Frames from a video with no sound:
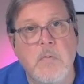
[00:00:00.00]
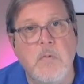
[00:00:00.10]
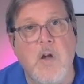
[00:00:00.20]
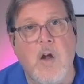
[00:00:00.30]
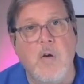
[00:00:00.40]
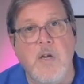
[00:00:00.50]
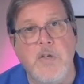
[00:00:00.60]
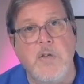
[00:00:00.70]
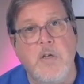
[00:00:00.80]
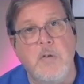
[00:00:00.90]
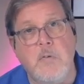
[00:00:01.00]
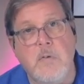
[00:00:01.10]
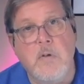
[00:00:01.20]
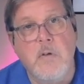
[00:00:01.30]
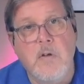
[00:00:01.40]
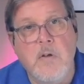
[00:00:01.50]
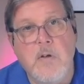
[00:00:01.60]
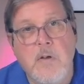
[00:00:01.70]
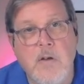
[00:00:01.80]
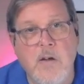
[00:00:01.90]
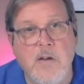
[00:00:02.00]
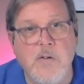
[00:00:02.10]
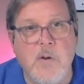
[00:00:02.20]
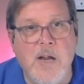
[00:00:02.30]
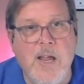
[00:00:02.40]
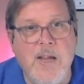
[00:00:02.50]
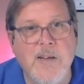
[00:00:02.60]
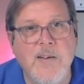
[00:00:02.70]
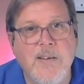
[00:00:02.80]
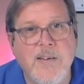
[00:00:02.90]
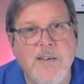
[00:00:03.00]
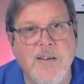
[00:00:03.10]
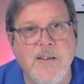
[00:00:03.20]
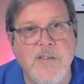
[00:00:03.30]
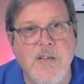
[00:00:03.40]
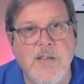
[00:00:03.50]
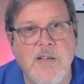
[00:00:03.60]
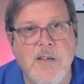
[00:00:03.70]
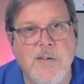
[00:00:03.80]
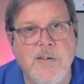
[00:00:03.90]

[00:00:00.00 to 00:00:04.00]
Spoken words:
car racing, a drag. Can I say that?